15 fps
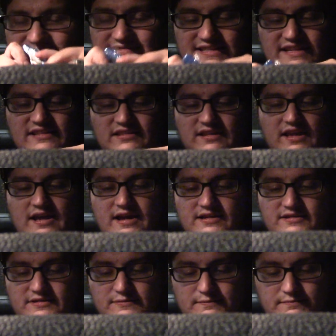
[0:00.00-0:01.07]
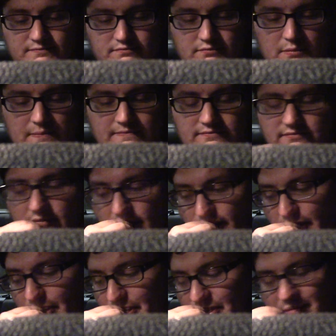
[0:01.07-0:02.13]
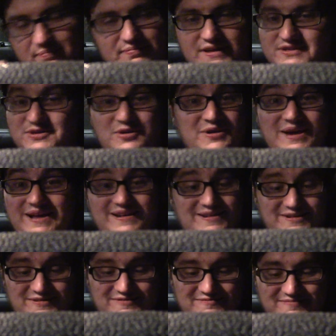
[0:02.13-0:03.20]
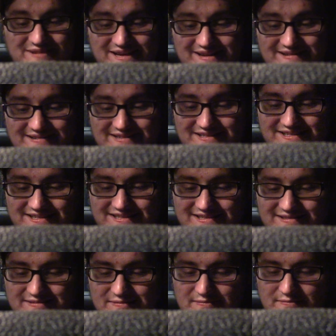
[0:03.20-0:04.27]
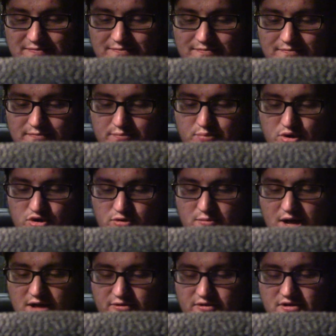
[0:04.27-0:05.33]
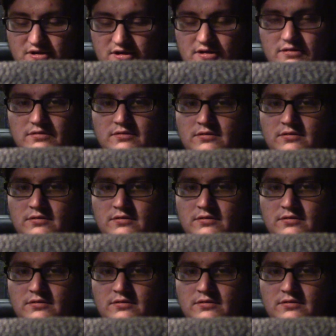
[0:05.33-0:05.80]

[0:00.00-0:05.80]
teeth it, guys. That's all you got to do, man. It's just put your mouth on it.